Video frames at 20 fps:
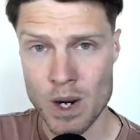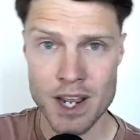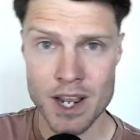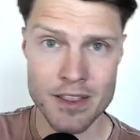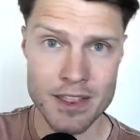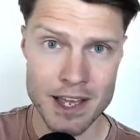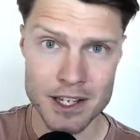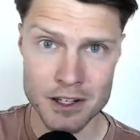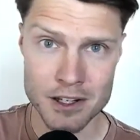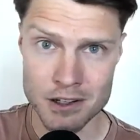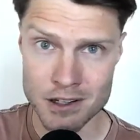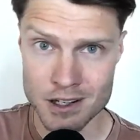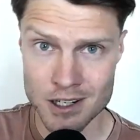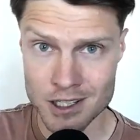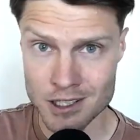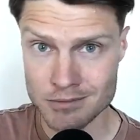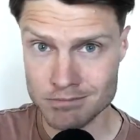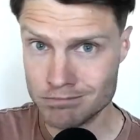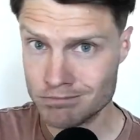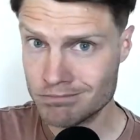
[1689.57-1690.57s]
that you're,
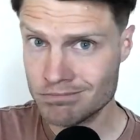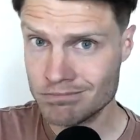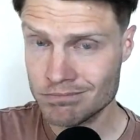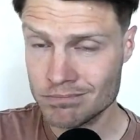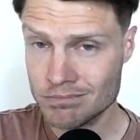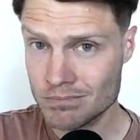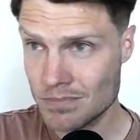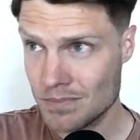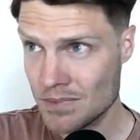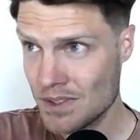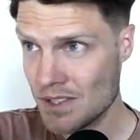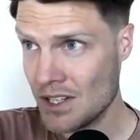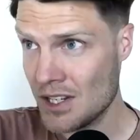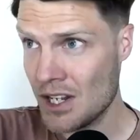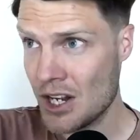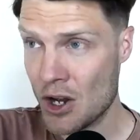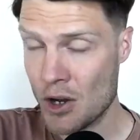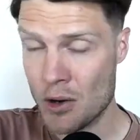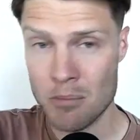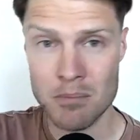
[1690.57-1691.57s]
you
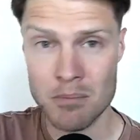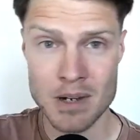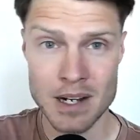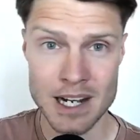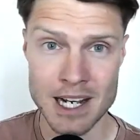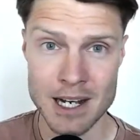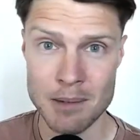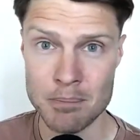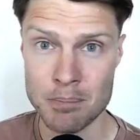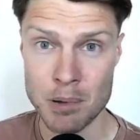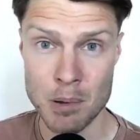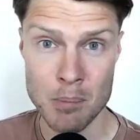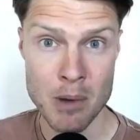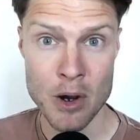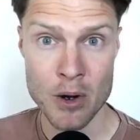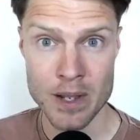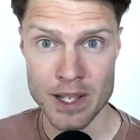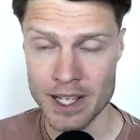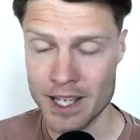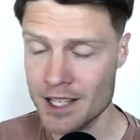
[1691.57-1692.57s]
know,
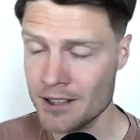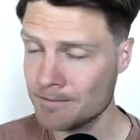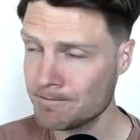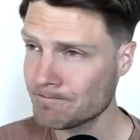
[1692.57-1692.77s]
promoting it.